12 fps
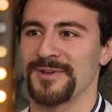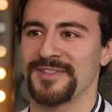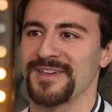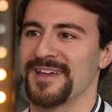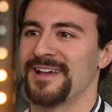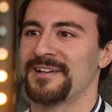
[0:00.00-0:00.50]
with
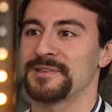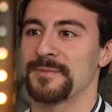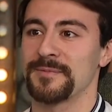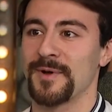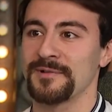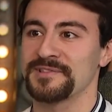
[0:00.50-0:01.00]
some of
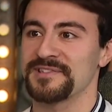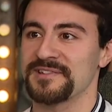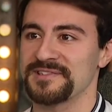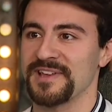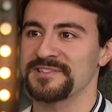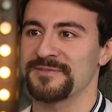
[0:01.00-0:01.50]
the most
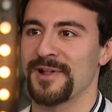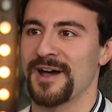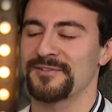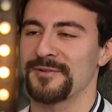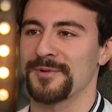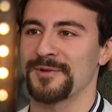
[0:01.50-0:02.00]
successful
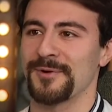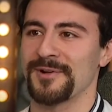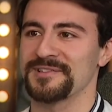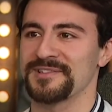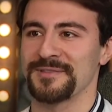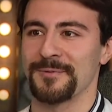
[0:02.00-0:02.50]

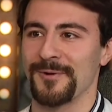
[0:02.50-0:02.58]
entrepreneurs in the